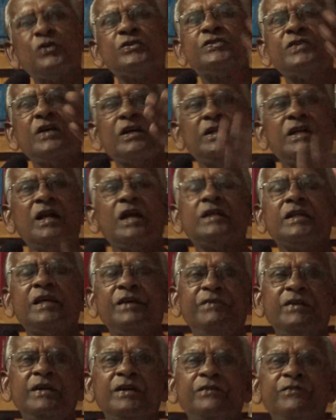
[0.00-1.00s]
are not
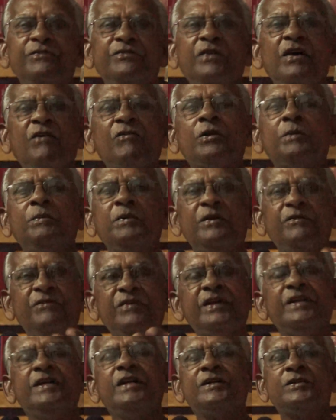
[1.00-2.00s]
giving favorable
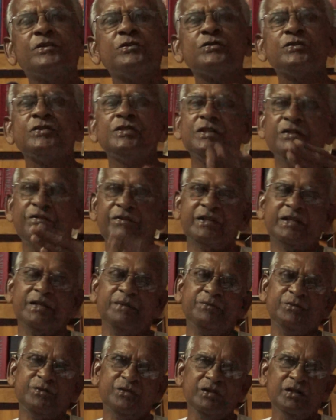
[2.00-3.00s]
verdicts to the
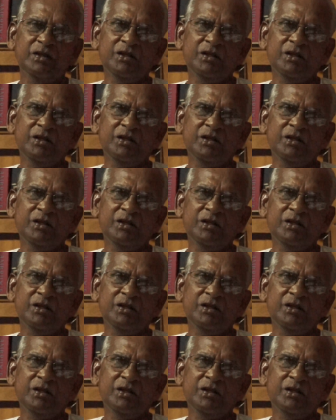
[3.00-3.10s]
victims.